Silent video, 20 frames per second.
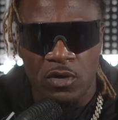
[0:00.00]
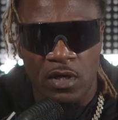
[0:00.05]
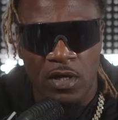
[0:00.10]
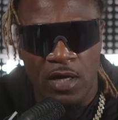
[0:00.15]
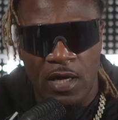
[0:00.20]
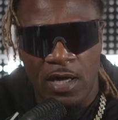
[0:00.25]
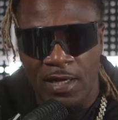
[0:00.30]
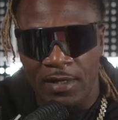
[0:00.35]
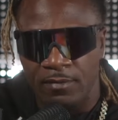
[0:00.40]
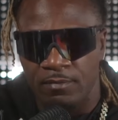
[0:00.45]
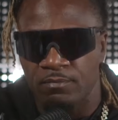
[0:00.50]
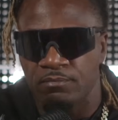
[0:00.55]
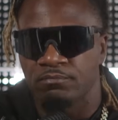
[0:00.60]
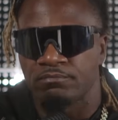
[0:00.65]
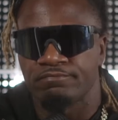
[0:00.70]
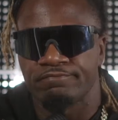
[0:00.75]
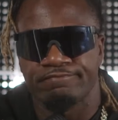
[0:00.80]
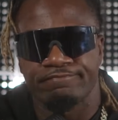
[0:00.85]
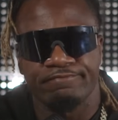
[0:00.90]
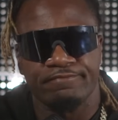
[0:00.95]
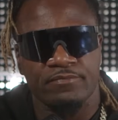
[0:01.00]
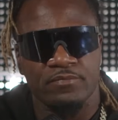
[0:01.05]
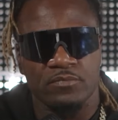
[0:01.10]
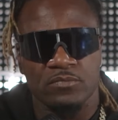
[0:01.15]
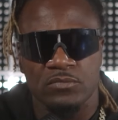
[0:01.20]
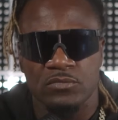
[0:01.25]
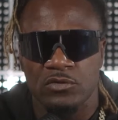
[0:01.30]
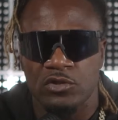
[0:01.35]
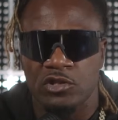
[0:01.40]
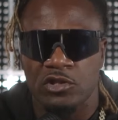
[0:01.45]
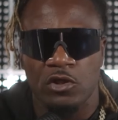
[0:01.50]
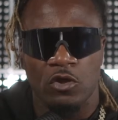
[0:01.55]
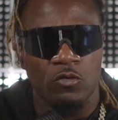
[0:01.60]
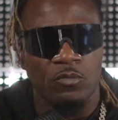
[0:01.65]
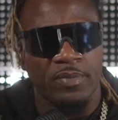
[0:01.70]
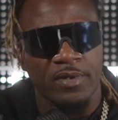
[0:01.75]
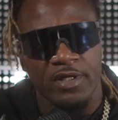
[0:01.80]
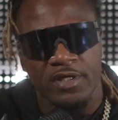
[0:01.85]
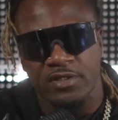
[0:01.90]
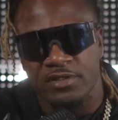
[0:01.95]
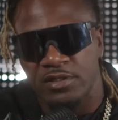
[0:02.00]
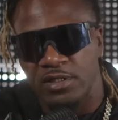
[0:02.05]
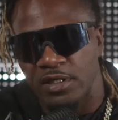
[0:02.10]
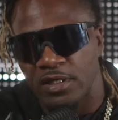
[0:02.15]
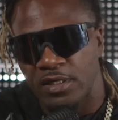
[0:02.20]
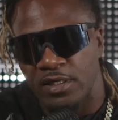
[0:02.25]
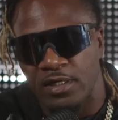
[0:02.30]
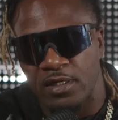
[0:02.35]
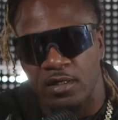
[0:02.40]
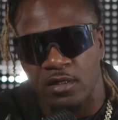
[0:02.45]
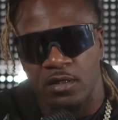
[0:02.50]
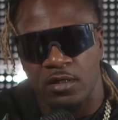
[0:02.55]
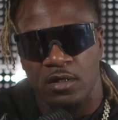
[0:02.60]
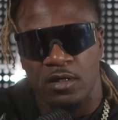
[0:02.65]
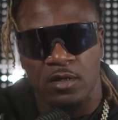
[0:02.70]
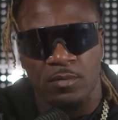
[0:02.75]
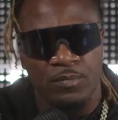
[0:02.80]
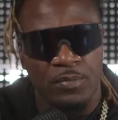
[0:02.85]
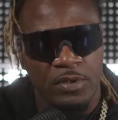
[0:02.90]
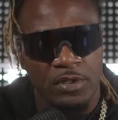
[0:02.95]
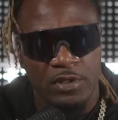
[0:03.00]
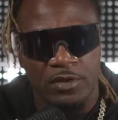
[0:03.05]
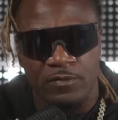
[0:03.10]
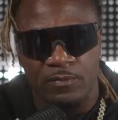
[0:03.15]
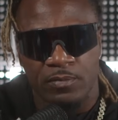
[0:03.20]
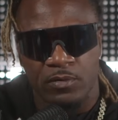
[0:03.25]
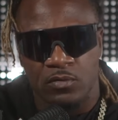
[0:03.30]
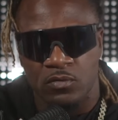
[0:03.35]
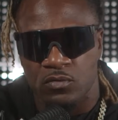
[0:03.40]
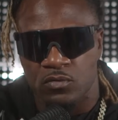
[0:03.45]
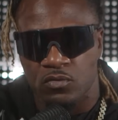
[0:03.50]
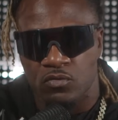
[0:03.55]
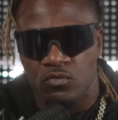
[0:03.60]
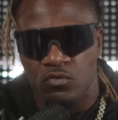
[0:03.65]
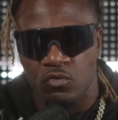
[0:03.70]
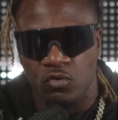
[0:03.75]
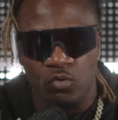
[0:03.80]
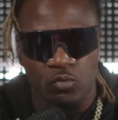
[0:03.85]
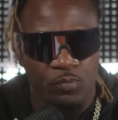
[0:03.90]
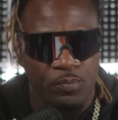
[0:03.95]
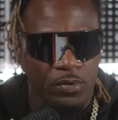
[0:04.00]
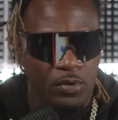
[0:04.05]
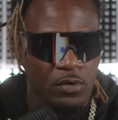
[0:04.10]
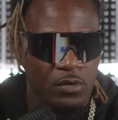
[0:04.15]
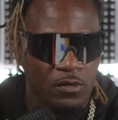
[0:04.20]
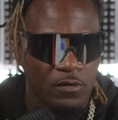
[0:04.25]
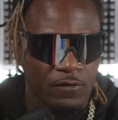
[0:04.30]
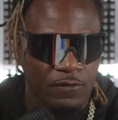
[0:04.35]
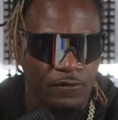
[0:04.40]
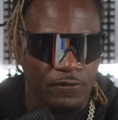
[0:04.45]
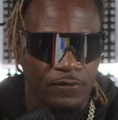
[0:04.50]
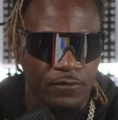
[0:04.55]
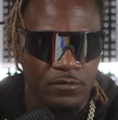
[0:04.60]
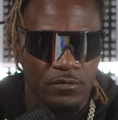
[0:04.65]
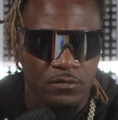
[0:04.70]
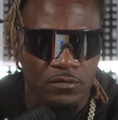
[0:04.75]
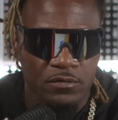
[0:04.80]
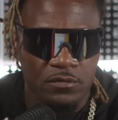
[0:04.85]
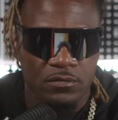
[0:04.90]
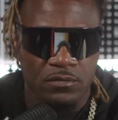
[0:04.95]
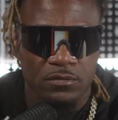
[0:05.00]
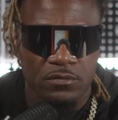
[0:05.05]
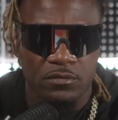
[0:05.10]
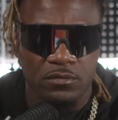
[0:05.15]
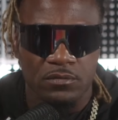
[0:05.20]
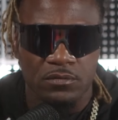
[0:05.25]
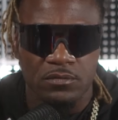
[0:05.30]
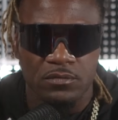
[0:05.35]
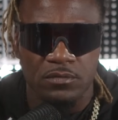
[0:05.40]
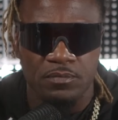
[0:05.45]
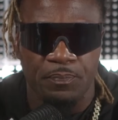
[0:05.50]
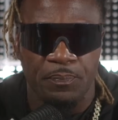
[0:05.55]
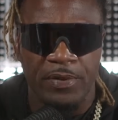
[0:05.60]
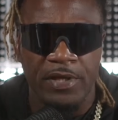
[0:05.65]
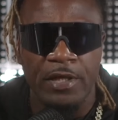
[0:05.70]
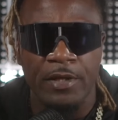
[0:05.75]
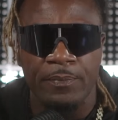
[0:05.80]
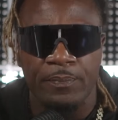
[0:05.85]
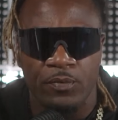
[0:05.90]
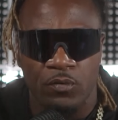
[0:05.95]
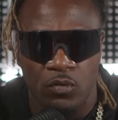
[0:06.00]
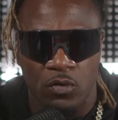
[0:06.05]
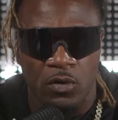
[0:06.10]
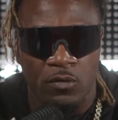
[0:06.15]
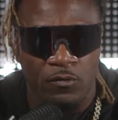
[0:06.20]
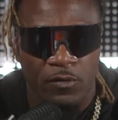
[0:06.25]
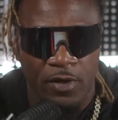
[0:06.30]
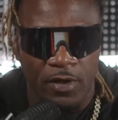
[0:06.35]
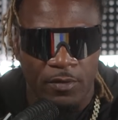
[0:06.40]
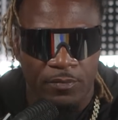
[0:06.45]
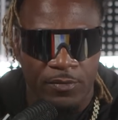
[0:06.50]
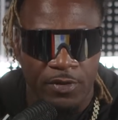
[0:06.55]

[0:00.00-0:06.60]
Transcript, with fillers: I'm so blessed that I got an unbelievable group of people around